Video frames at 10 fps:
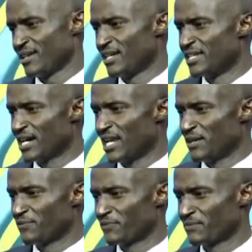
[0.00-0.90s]
in her
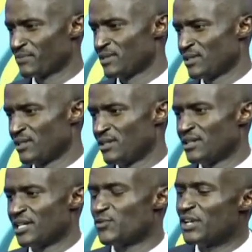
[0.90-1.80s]
life.
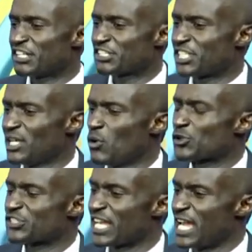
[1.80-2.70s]
And when she
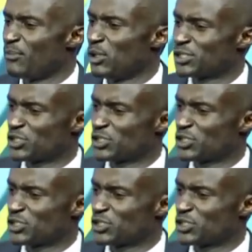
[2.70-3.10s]
was able